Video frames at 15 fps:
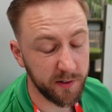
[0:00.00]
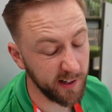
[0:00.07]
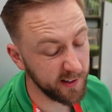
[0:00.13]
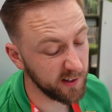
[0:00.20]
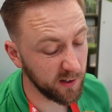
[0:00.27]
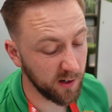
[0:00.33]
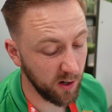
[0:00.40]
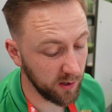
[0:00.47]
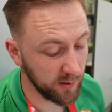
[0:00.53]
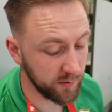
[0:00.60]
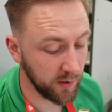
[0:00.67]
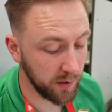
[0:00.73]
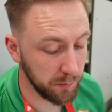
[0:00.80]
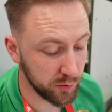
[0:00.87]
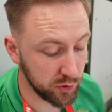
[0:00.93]
Nathan Collins
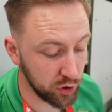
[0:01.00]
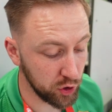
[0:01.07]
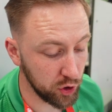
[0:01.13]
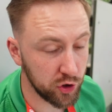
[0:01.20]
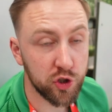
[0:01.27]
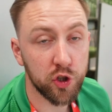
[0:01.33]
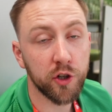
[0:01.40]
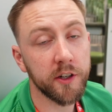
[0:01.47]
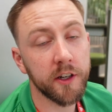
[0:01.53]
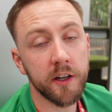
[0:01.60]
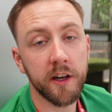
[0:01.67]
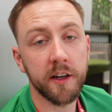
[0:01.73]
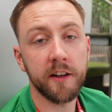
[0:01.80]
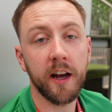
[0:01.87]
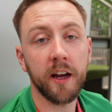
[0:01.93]
thought he was good, joined in
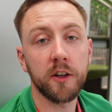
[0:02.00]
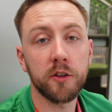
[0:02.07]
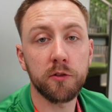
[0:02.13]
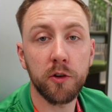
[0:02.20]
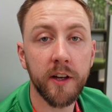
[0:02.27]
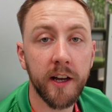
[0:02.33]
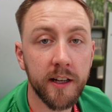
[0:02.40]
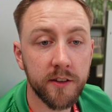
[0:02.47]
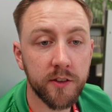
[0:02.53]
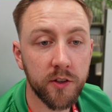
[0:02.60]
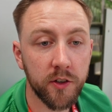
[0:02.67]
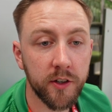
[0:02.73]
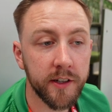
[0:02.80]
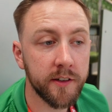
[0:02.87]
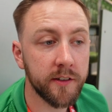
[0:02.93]
the attack on the right hand
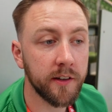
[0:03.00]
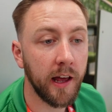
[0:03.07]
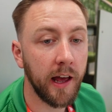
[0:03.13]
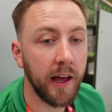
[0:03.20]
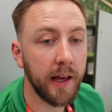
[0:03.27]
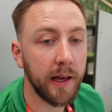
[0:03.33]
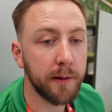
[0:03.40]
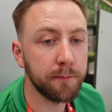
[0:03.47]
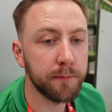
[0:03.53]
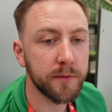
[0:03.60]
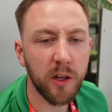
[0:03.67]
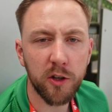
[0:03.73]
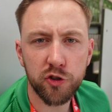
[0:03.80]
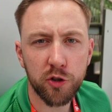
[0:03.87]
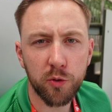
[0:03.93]
side.
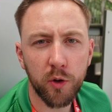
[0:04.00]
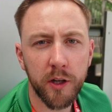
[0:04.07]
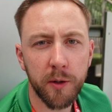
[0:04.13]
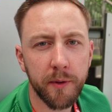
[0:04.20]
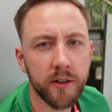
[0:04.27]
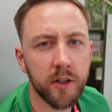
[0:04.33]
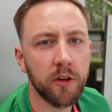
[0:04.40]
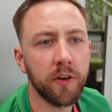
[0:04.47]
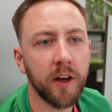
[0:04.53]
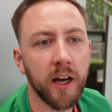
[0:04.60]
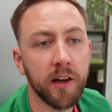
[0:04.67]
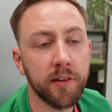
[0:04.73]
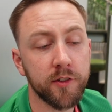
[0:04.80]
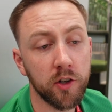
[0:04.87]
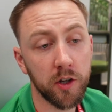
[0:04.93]
Not sure why he went off at
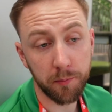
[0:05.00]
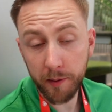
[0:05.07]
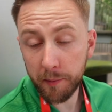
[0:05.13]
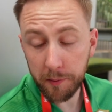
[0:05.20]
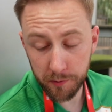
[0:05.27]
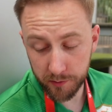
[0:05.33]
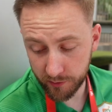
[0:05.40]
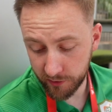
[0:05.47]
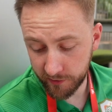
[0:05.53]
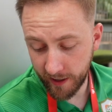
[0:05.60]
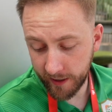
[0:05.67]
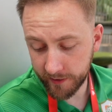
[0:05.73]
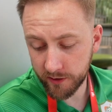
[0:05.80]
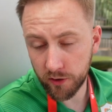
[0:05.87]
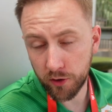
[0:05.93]
half time. Maybe it was just
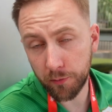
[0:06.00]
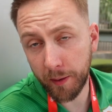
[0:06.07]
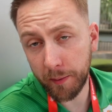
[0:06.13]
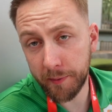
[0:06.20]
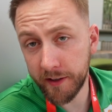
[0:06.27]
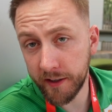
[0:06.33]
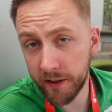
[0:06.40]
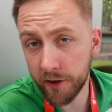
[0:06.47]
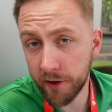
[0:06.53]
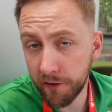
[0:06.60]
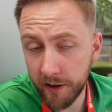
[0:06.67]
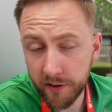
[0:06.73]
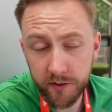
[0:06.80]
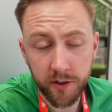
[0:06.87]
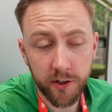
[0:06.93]
tactical, or maybe he needed a
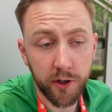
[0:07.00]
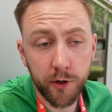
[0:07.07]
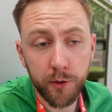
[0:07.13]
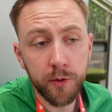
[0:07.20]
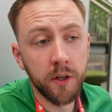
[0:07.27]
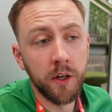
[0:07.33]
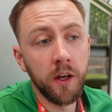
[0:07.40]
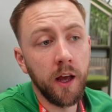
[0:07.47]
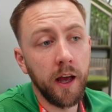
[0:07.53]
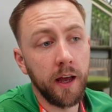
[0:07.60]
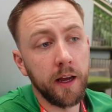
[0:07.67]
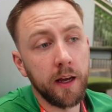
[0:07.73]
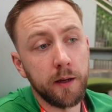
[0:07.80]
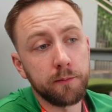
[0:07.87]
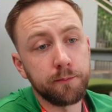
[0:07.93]
rest. I don't
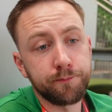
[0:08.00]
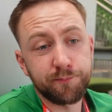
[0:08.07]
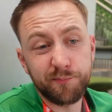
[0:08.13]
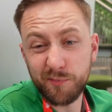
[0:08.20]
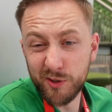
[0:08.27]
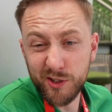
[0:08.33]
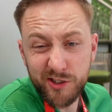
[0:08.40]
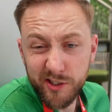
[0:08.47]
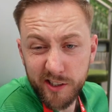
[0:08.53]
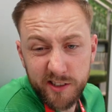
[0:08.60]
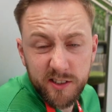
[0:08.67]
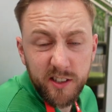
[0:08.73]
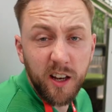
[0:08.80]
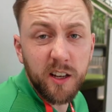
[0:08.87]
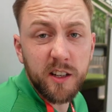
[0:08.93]
know. But a
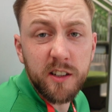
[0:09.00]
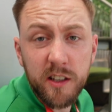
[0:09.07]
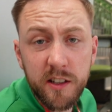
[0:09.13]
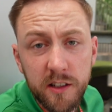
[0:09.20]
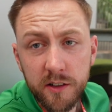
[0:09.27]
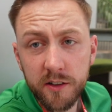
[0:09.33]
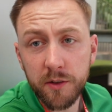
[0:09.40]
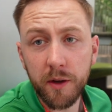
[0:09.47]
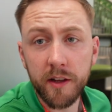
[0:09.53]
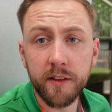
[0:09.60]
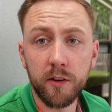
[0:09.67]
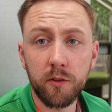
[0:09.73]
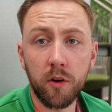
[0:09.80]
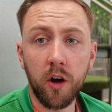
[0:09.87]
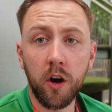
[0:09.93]
6, he didn't do
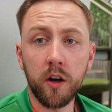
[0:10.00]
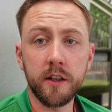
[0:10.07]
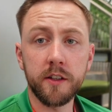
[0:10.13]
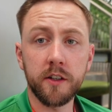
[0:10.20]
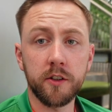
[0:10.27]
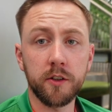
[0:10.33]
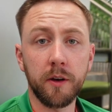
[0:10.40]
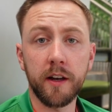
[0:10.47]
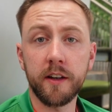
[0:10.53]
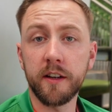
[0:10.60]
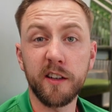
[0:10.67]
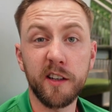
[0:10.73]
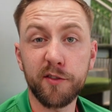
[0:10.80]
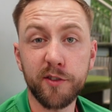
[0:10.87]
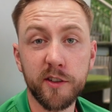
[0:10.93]
anything wrong. He didn't do
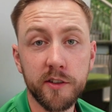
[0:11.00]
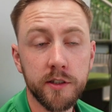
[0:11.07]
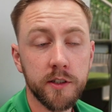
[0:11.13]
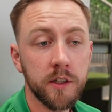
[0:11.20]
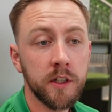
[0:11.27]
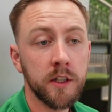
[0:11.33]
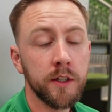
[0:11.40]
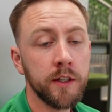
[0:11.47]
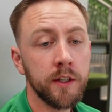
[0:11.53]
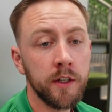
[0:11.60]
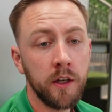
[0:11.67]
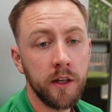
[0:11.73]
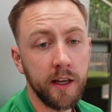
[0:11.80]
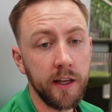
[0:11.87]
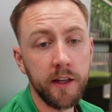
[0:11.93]
anything different
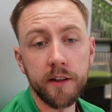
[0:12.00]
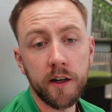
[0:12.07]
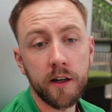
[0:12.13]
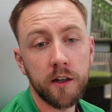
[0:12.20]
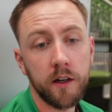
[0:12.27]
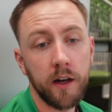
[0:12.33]
either.